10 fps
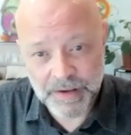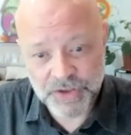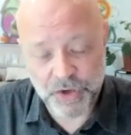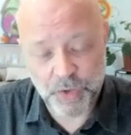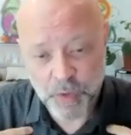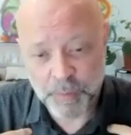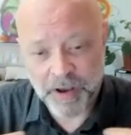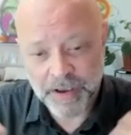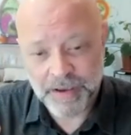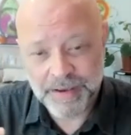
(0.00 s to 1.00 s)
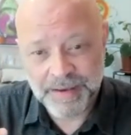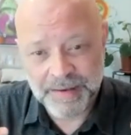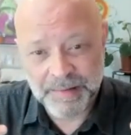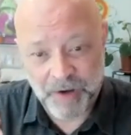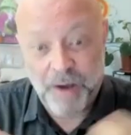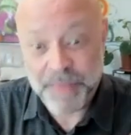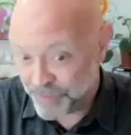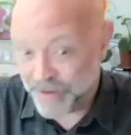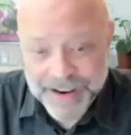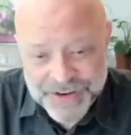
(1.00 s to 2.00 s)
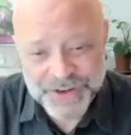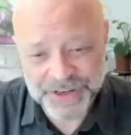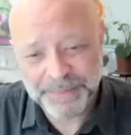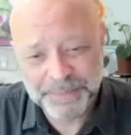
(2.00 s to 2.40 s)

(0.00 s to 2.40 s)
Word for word: So who am I? I'm that relationship.